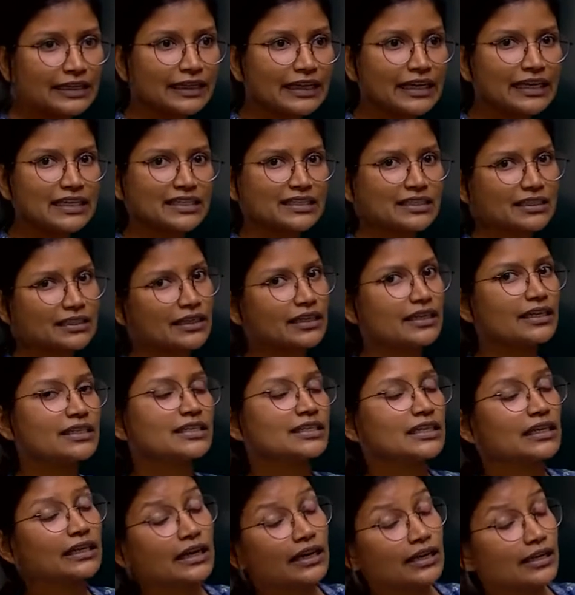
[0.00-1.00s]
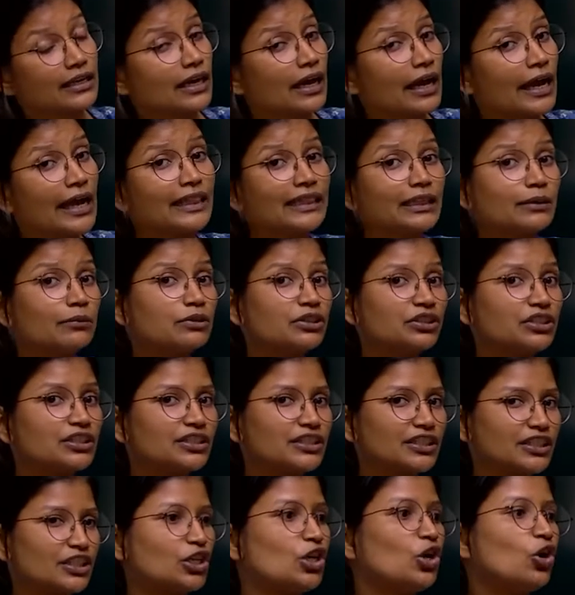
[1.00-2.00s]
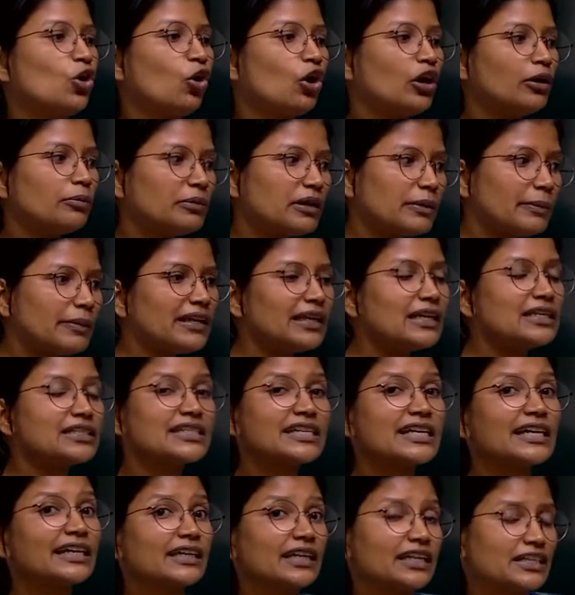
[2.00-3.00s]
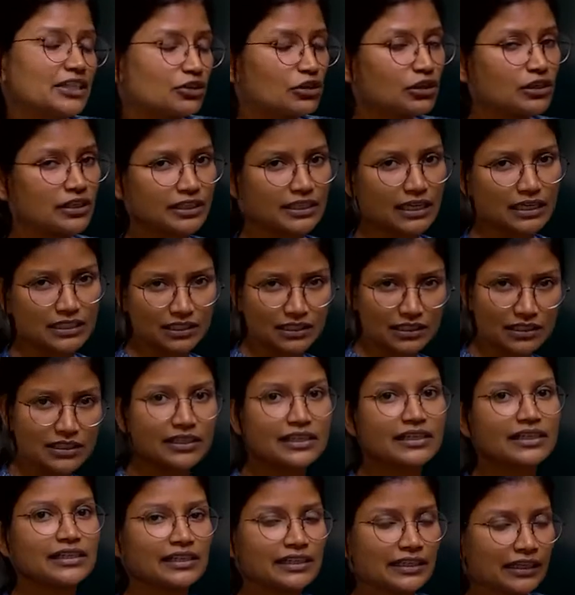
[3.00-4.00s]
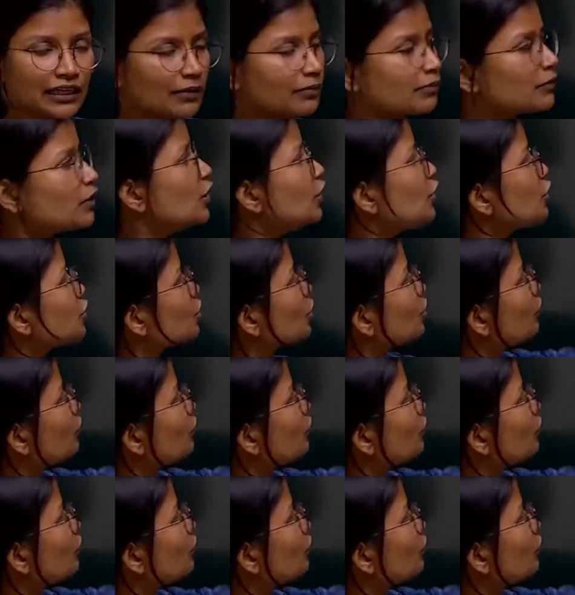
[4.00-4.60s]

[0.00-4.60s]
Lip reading: in case there is sudden health emergency, or maybe let's say natural disaster suddenly come.